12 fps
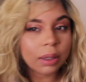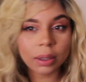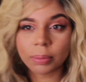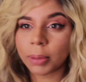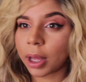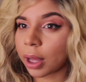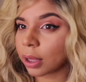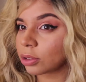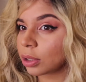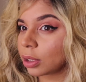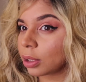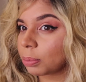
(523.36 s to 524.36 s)
I'm
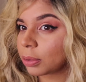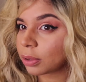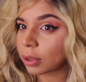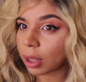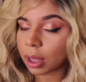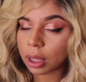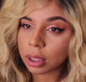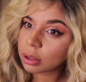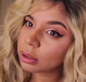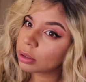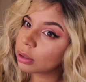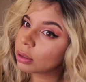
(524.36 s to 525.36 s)
actually
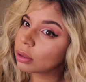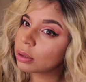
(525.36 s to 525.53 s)
obsessed.